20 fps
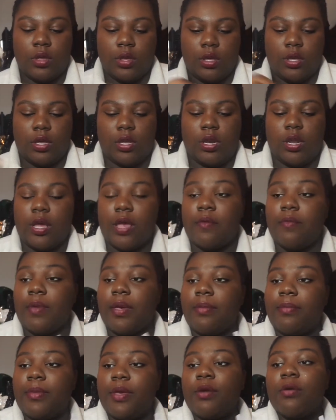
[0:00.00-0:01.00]
And I have my
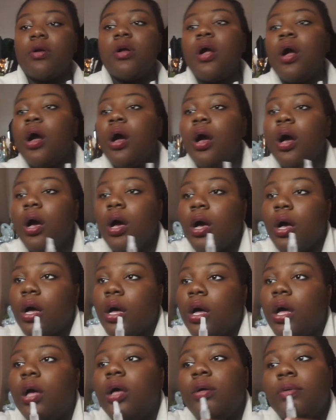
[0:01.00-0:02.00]
mirror.
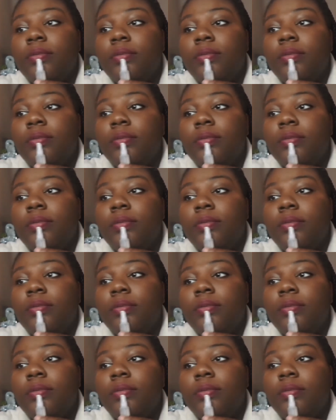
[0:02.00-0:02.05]
Oh!